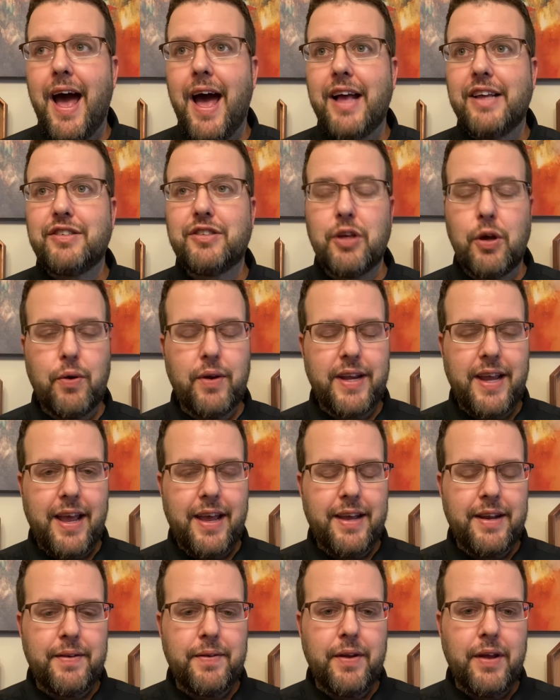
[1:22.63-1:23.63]
So
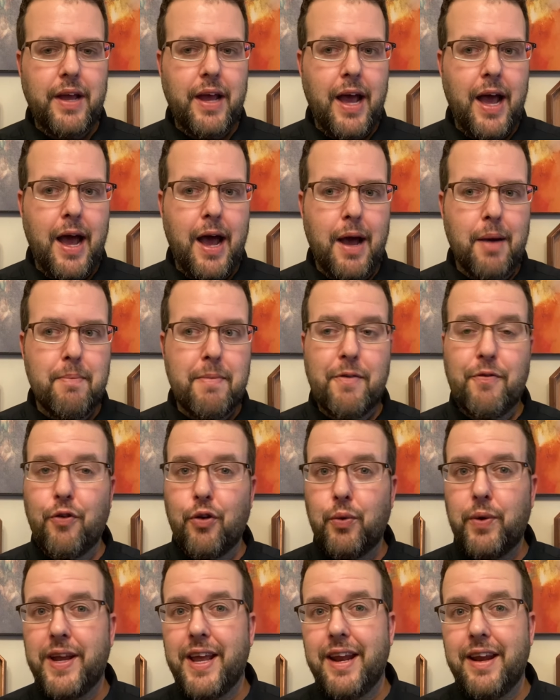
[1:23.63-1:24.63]
again, before
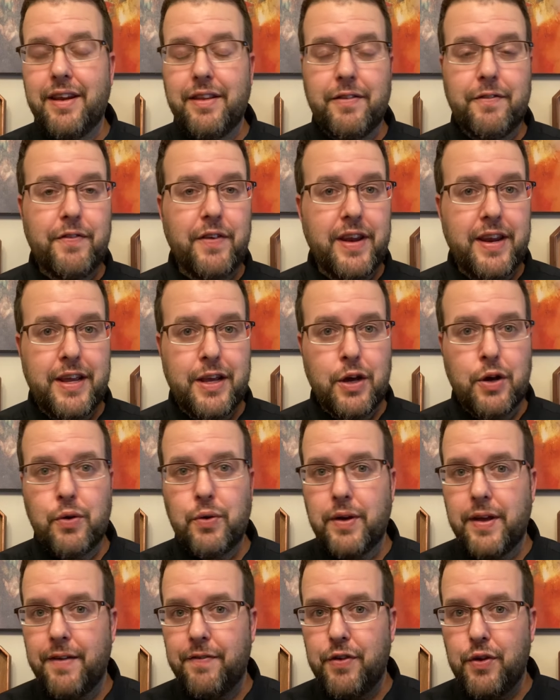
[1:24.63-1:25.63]
we get into the video,
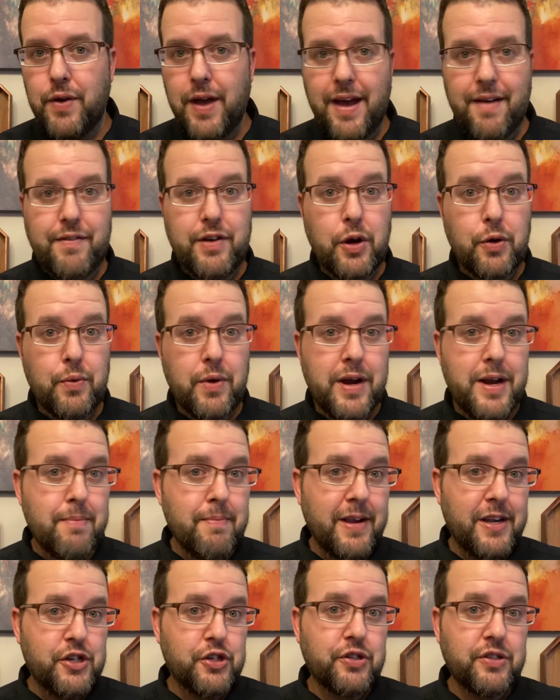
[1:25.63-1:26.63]
if you haven't already,
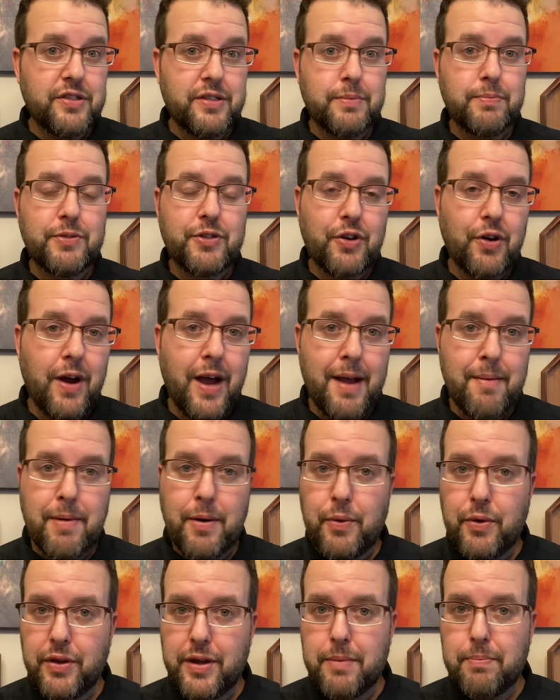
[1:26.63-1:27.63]
make sure to subscribe. I
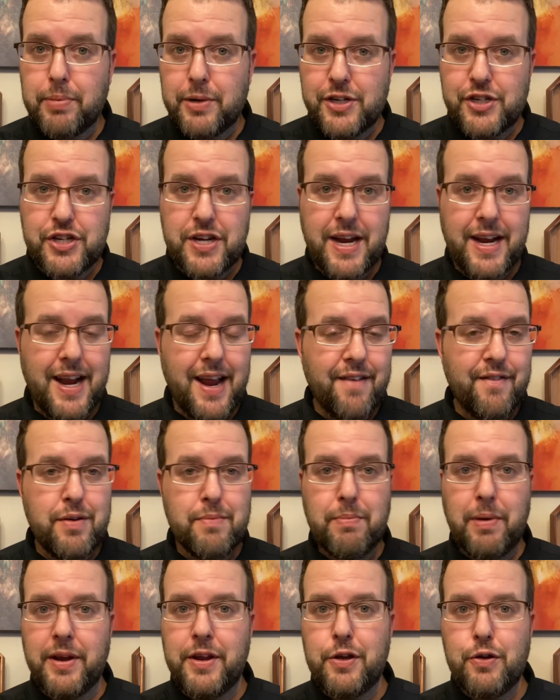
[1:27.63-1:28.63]
really appreciate
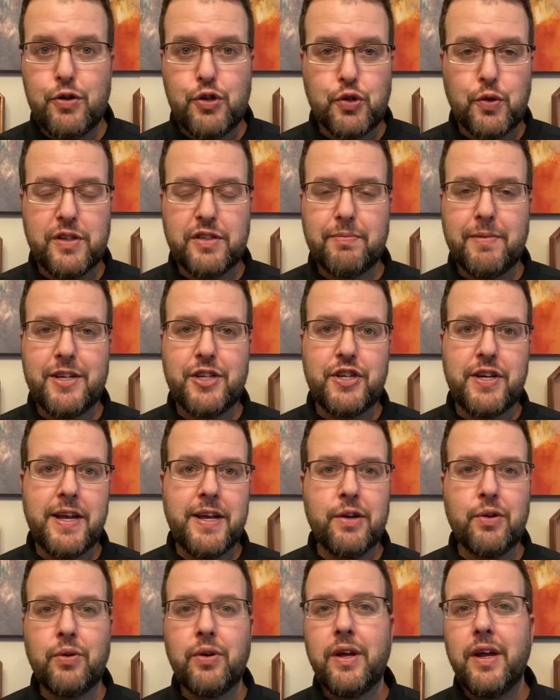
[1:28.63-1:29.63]
everybody who joins my
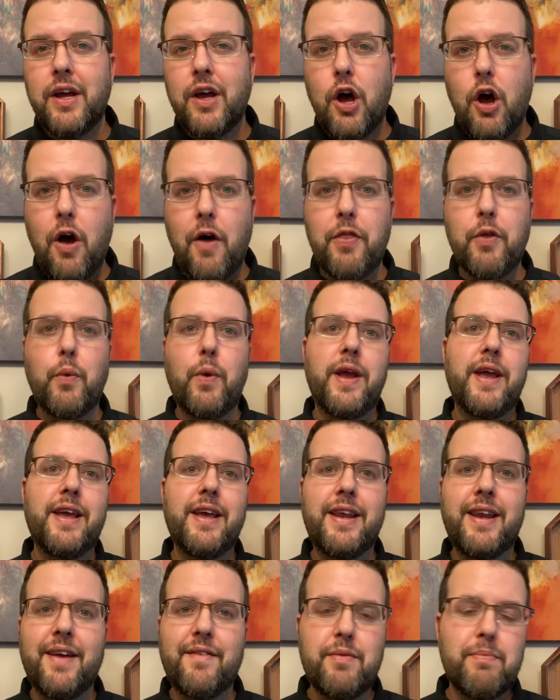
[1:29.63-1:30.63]
channel. On the way
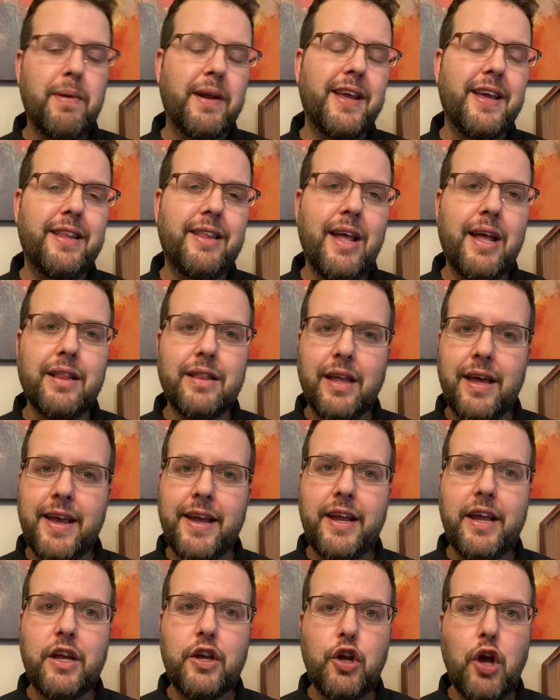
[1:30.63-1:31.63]
in, everybody hit that
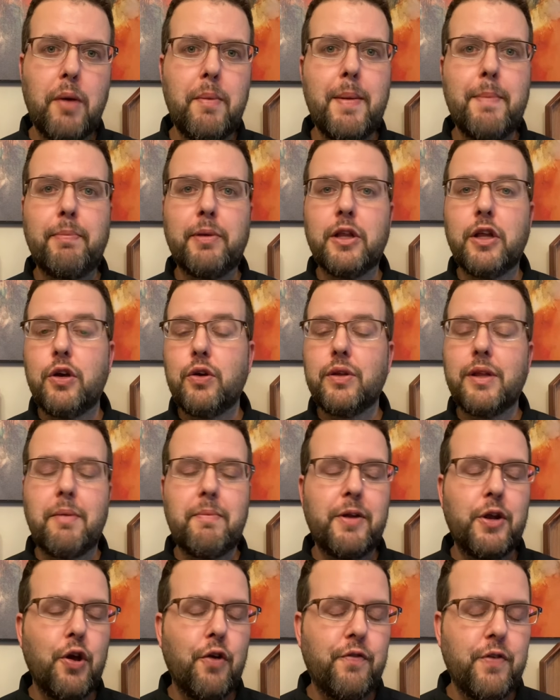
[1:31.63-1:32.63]
like. Comment below, let
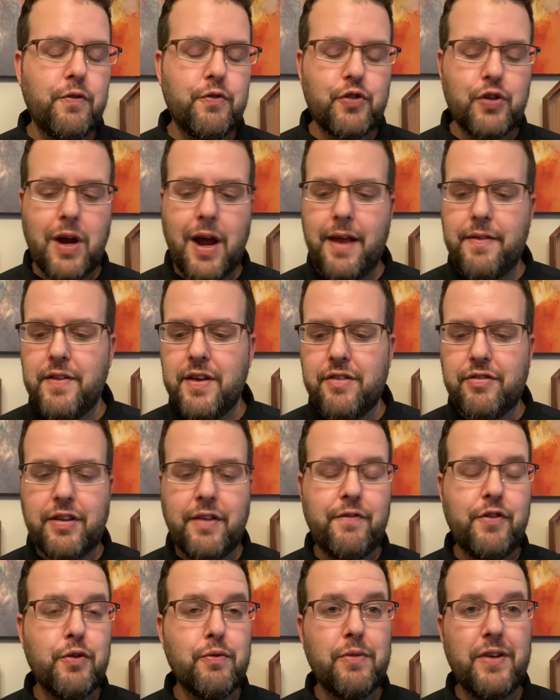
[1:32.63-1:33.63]
me know if you tried this,
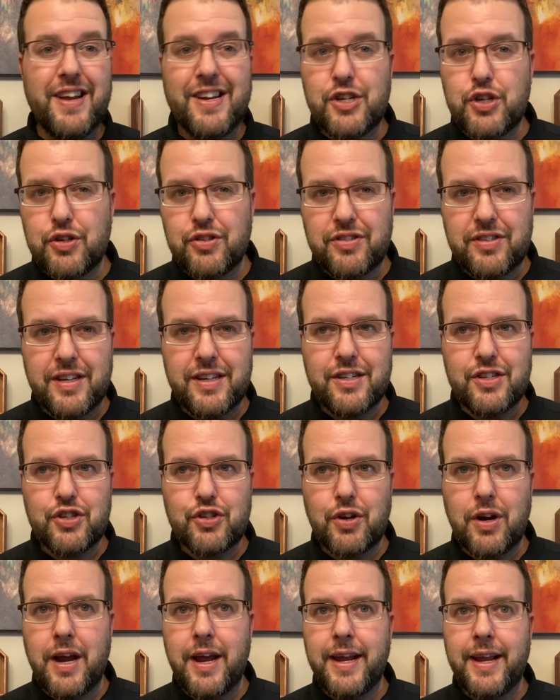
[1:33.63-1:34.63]
if you were interested in
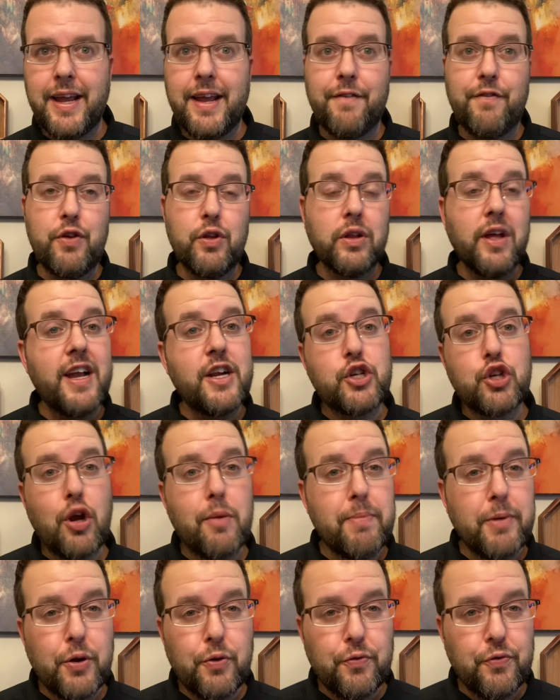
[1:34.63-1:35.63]
trying it, if you like
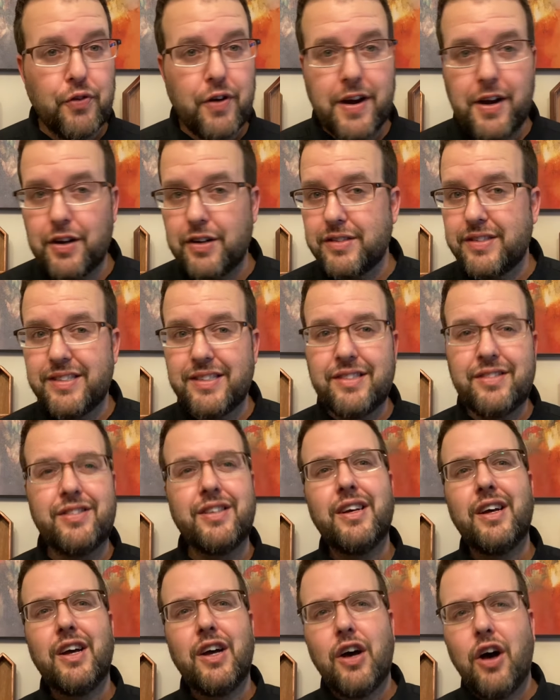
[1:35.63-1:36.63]
tropical fragrances,
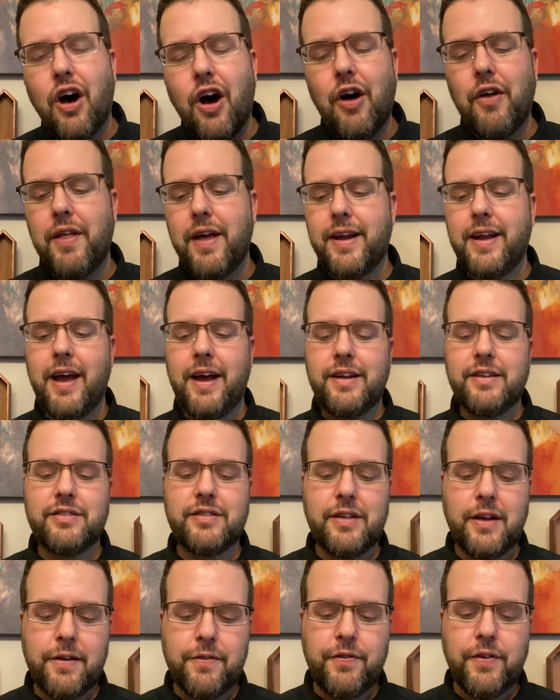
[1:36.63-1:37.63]
all that kind of
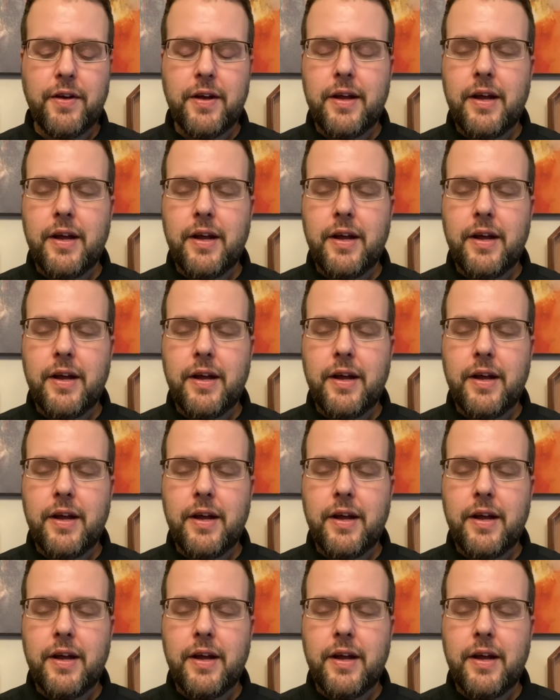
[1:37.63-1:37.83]
stuff.